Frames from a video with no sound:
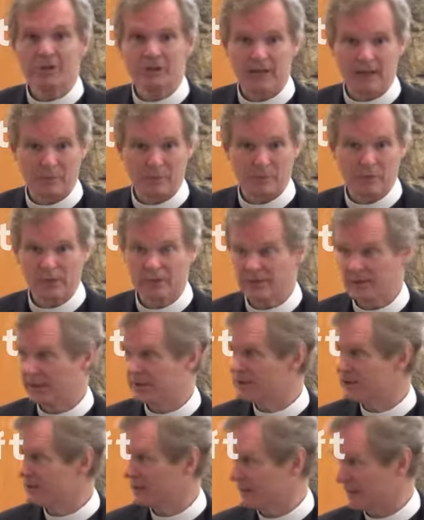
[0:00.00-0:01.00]
you got what it
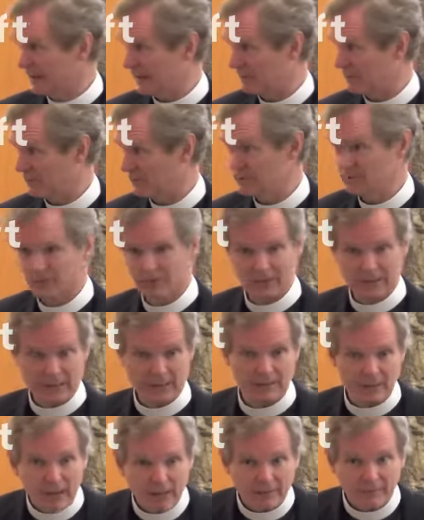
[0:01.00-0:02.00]
needs to get at what you want out
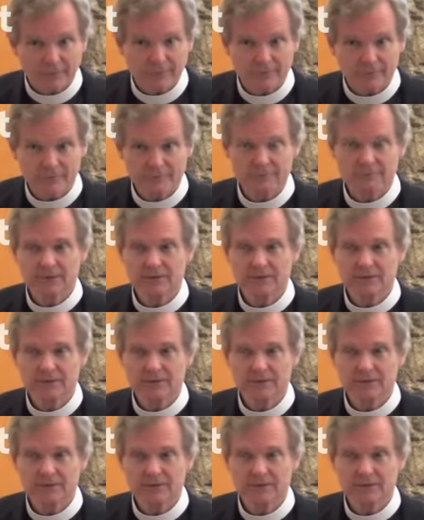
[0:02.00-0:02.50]
of life?